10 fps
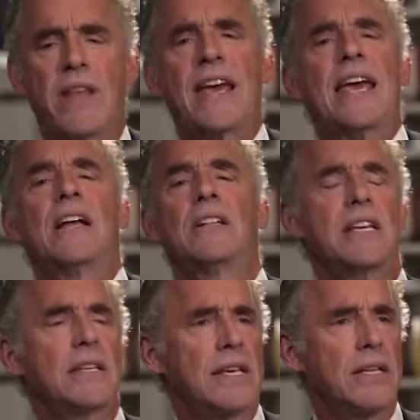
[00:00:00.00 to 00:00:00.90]
Why the hell
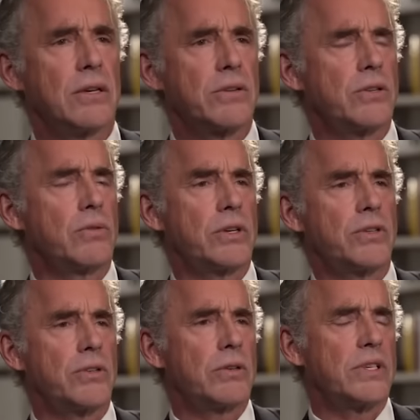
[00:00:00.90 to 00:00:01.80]
do you think they're so
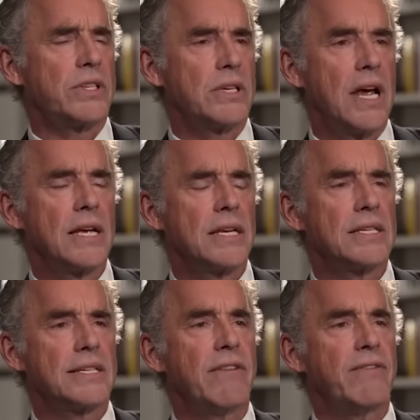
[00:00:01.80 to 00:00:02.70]
concerned with
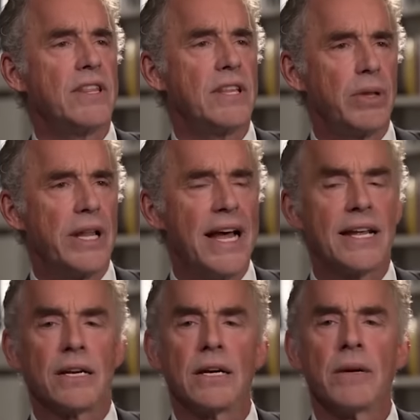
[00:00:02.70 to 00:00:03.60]
saving the
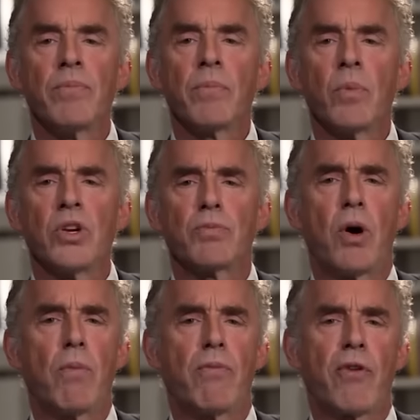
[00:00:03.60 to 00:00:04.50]
planet, which
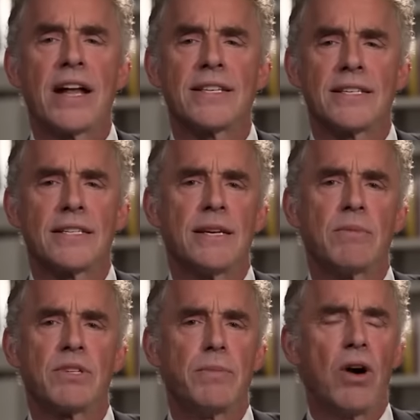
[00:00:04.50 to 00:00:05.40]
Pope Francis
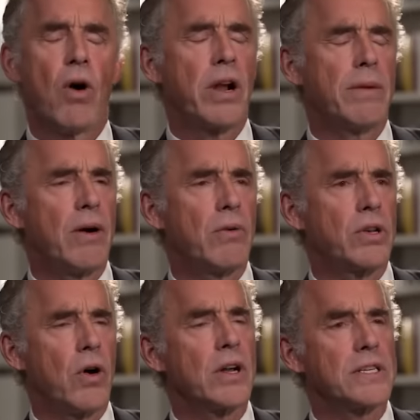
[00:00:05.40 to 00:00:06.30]
seems to be on about
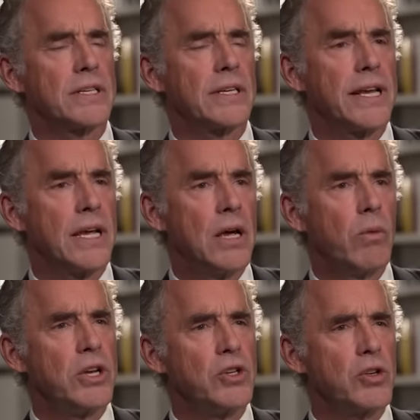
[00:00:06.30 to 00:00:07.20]
constantly,
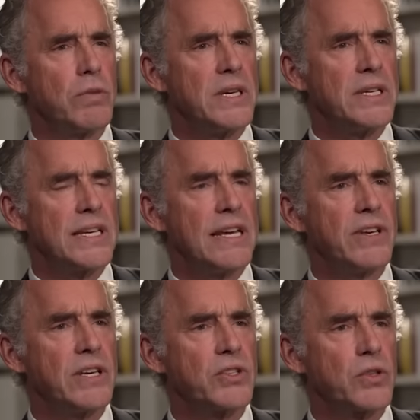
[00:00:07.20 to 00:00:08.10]
when he should be
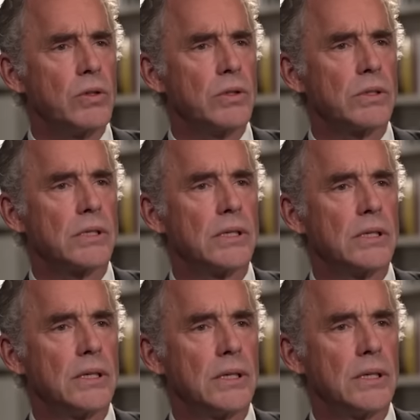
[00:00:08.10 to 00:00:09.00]
saving souls?
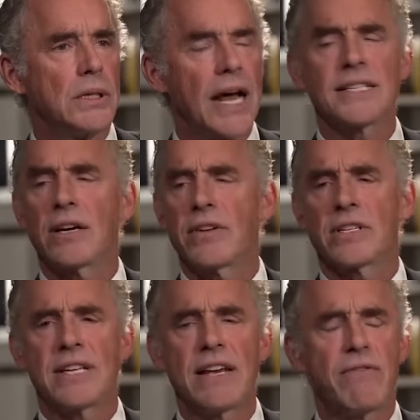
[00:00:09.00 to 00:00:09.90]
That's how you
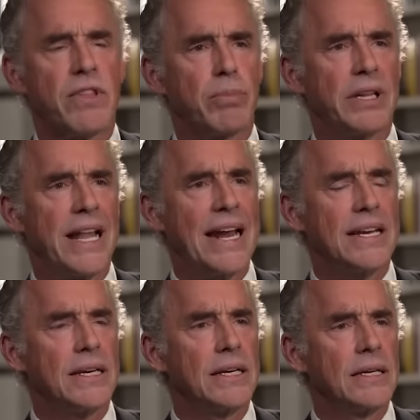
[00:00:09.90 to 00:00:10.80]
save the
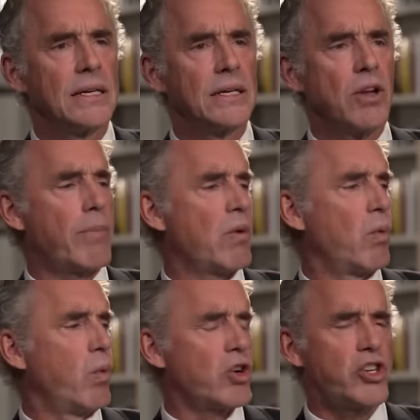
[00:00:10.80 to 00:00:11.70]
planet, not by
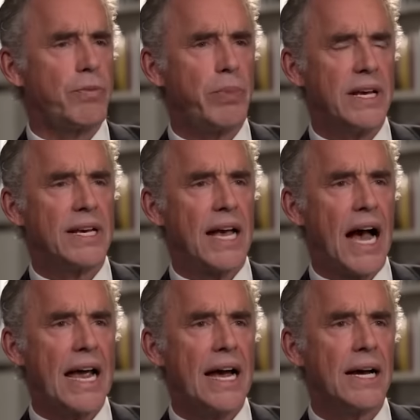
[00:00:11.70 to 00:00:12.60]
worshiping
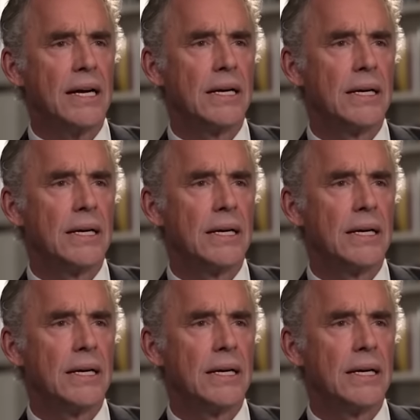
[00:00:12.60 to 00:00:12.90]
Gaia.